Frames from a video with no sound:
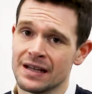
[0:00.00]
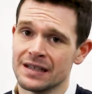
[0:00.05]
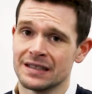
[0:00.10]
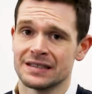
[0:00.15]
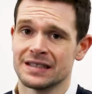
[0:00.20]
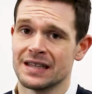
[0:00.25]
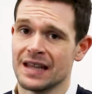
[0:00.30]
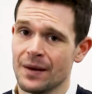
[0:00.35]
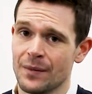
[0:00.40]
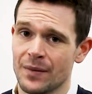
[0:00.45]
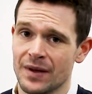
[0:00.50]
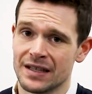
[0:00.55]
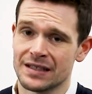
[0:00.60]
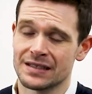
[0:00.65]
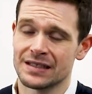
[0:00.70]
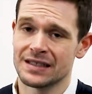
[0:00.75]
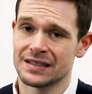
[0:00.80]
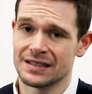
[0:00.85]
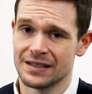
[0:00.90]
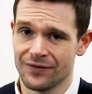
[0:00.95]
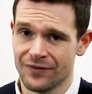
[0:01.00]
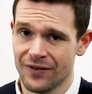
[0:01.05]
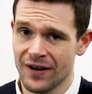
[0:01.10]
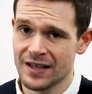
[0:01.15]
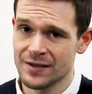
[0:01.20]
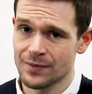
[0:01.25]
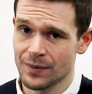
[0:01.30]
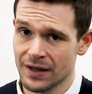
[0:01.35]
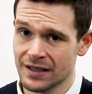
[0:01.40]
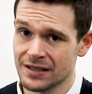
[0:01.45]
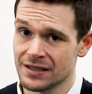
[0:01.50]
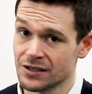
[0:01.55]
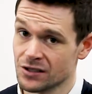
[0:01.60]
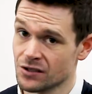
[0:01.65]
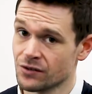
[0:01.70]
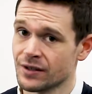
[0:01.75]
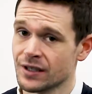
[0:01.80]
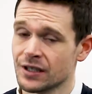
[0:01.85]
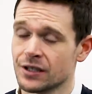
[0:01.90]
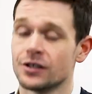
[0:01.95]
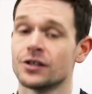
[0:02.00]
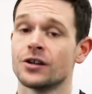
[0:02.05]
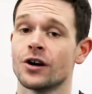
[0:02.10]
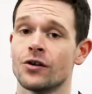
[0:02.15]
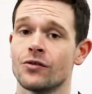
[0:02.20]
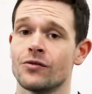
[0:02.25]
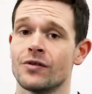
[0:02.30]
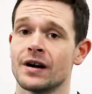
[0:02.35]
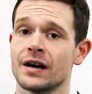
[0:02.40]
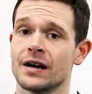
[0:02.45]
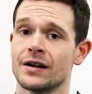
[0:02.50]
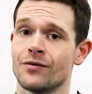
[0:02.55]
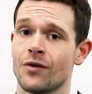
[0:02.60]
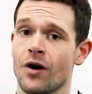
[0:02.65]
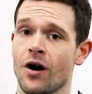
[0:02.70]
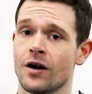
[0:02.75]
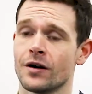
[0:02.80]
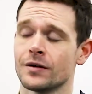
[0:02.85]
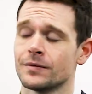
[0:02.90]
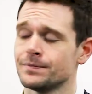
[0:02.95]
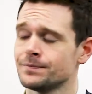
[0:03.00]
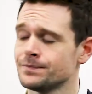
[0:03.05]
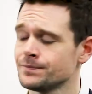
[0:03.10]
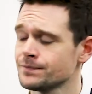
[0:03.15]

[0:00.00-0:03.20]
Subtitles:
So that means it's the first place that something could go really wrong.